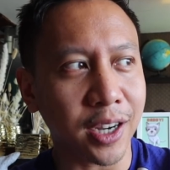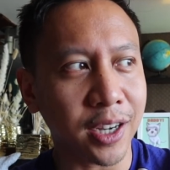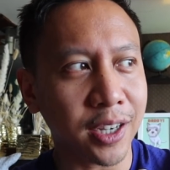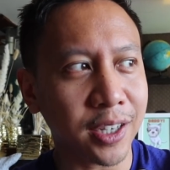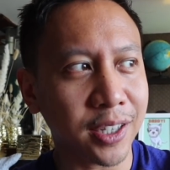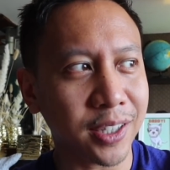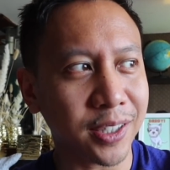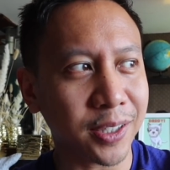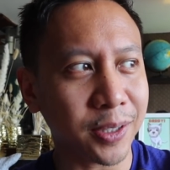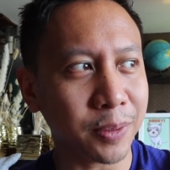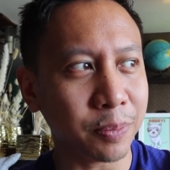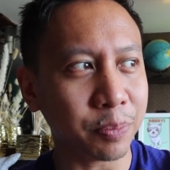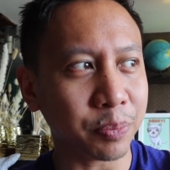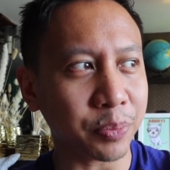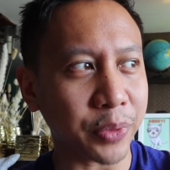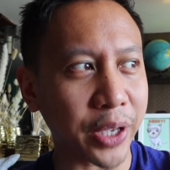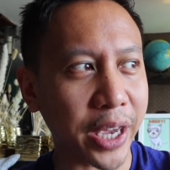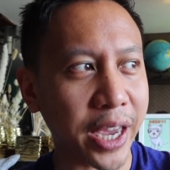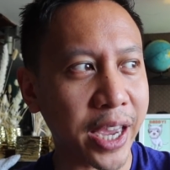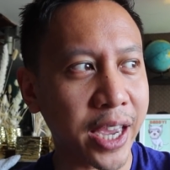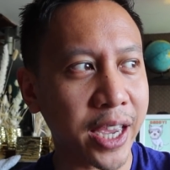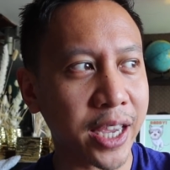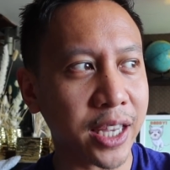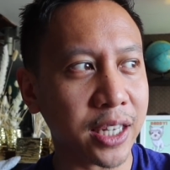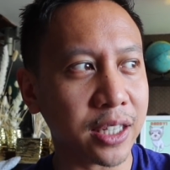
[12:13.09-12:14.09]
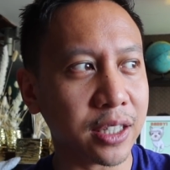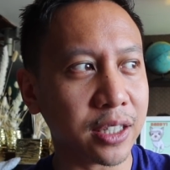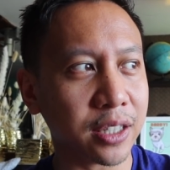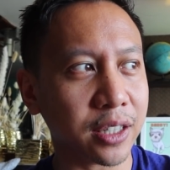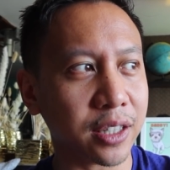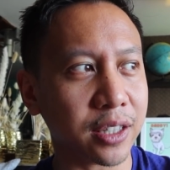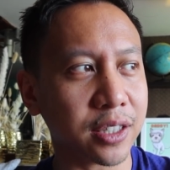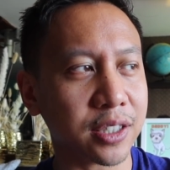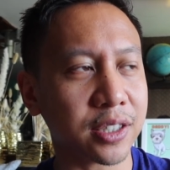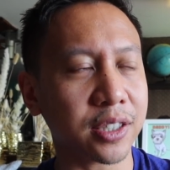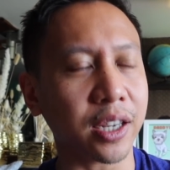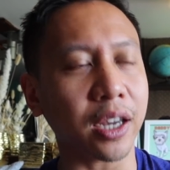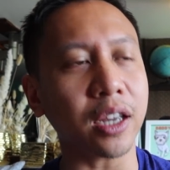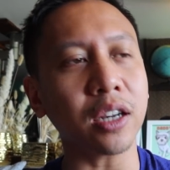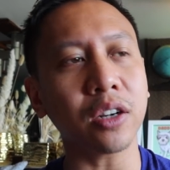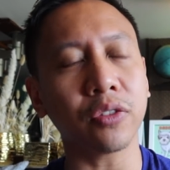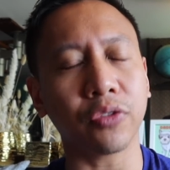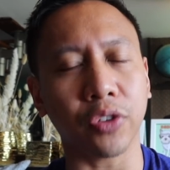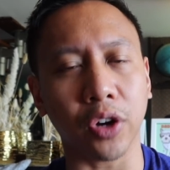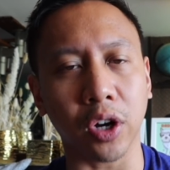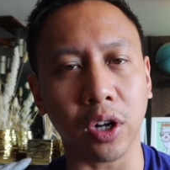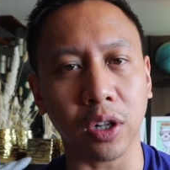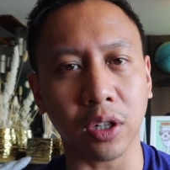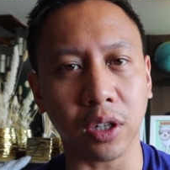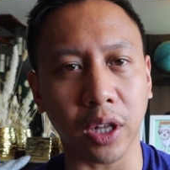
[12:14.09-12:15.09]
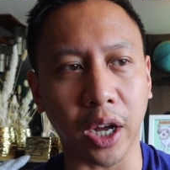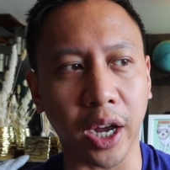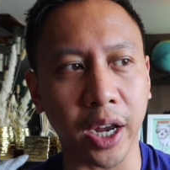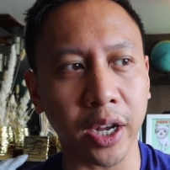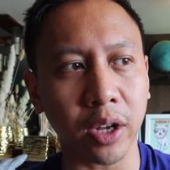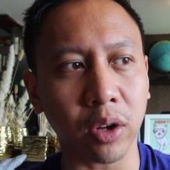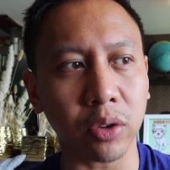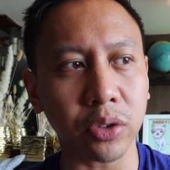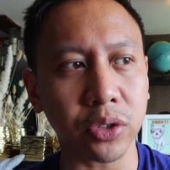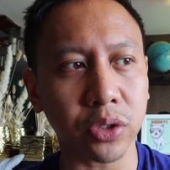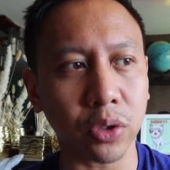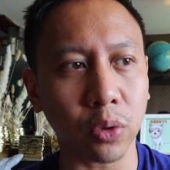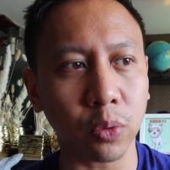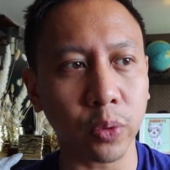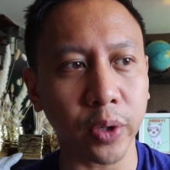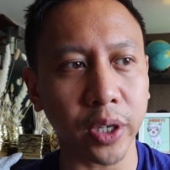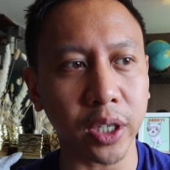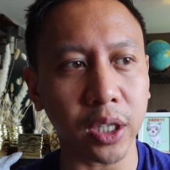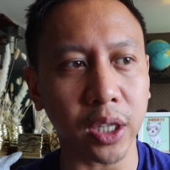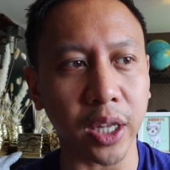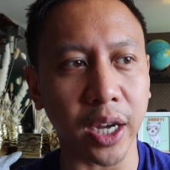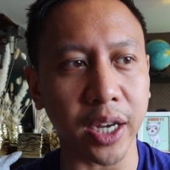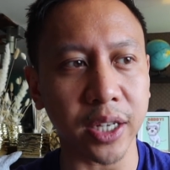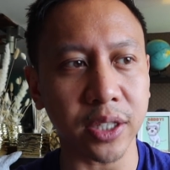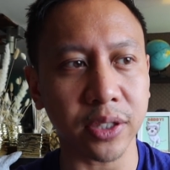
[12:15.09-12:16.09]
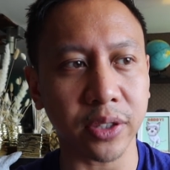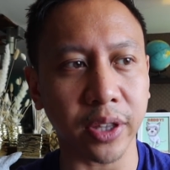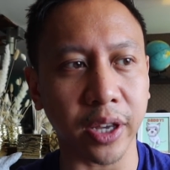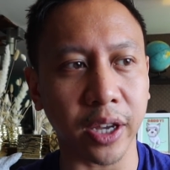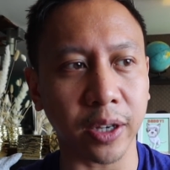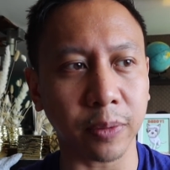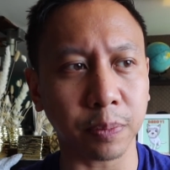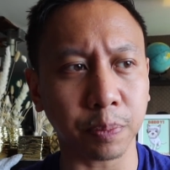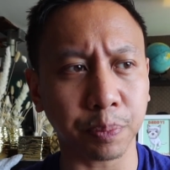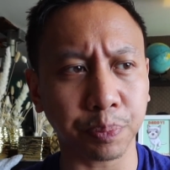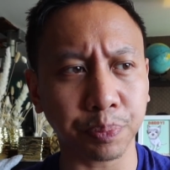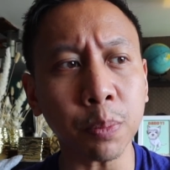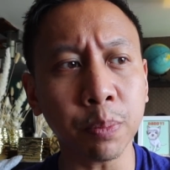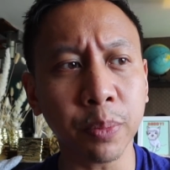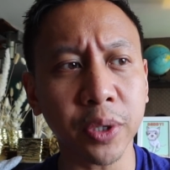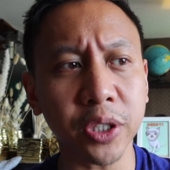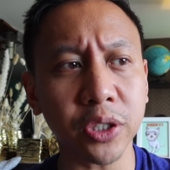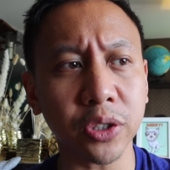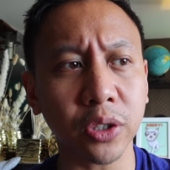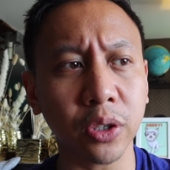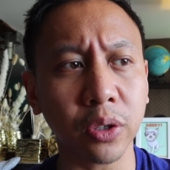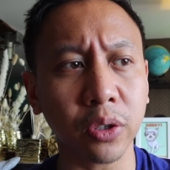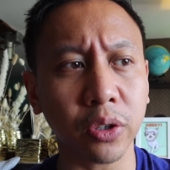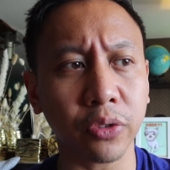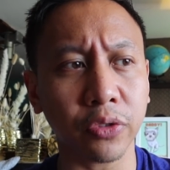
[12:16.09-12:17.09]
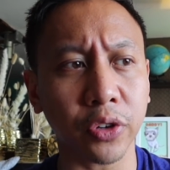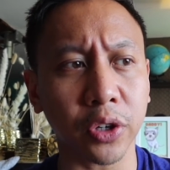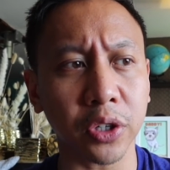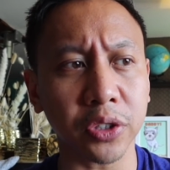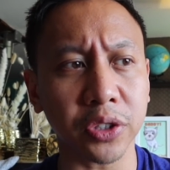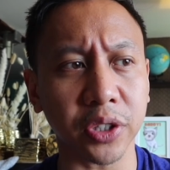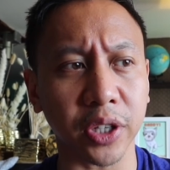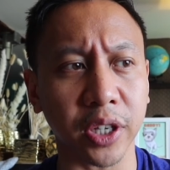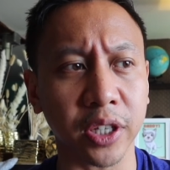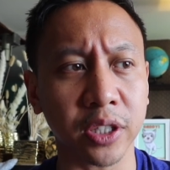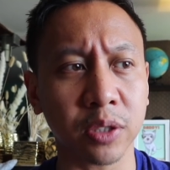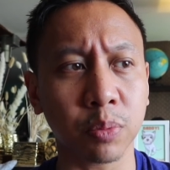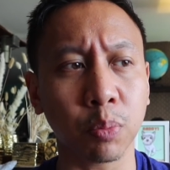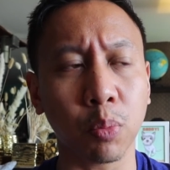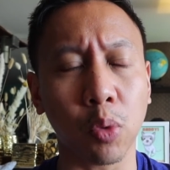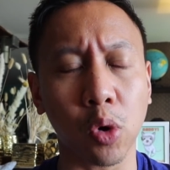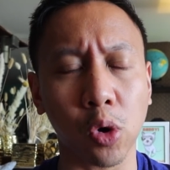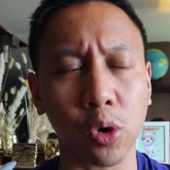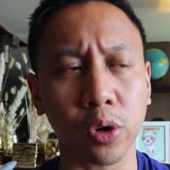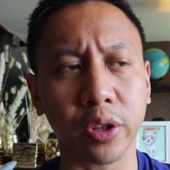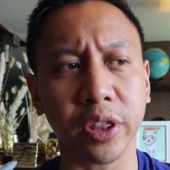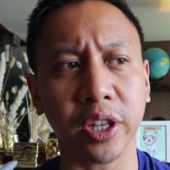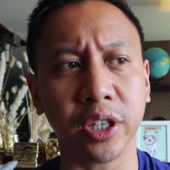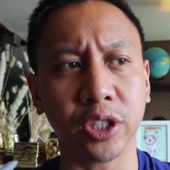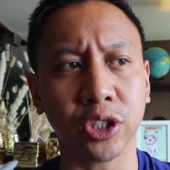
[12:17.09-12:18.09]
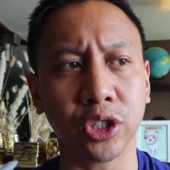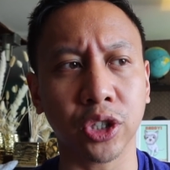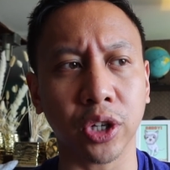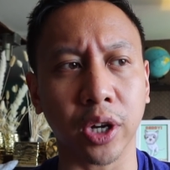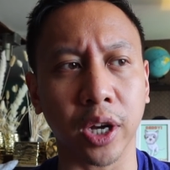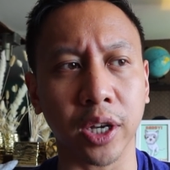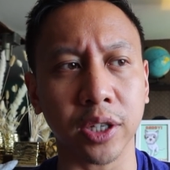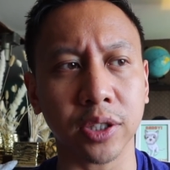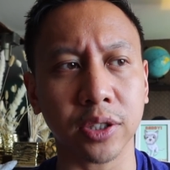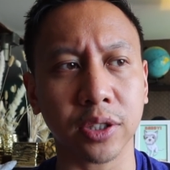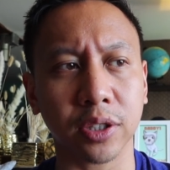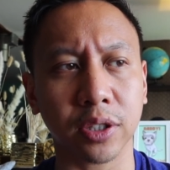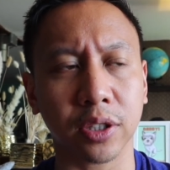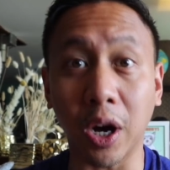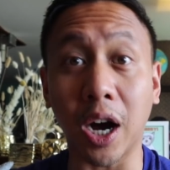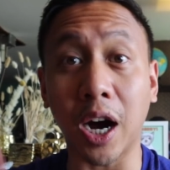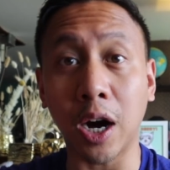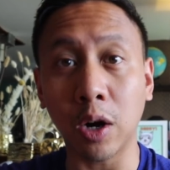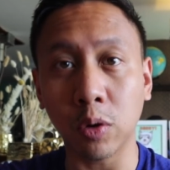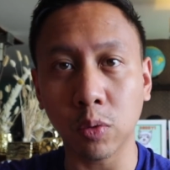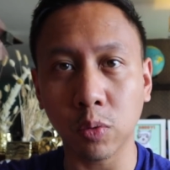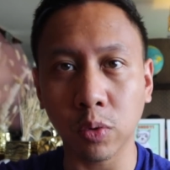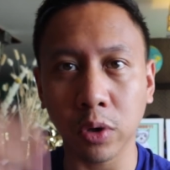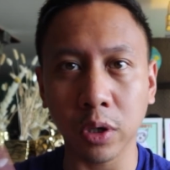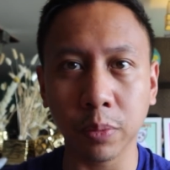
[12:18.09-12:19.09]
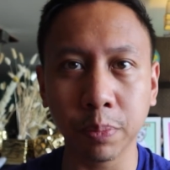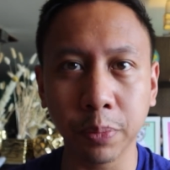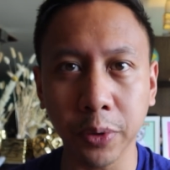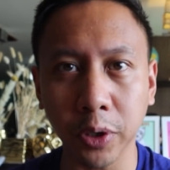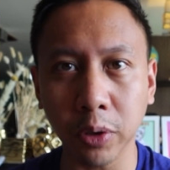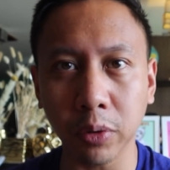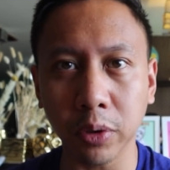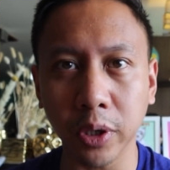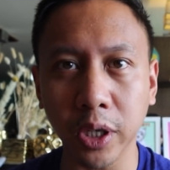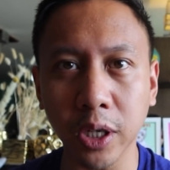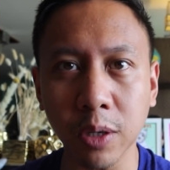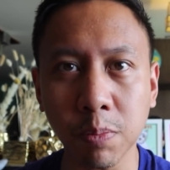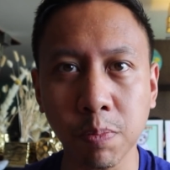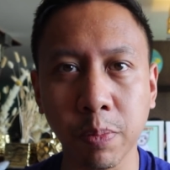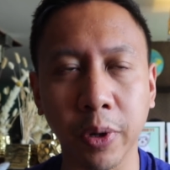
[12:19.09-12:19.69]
And second of all, I also realize that Miss Universe is more than just outward beauty,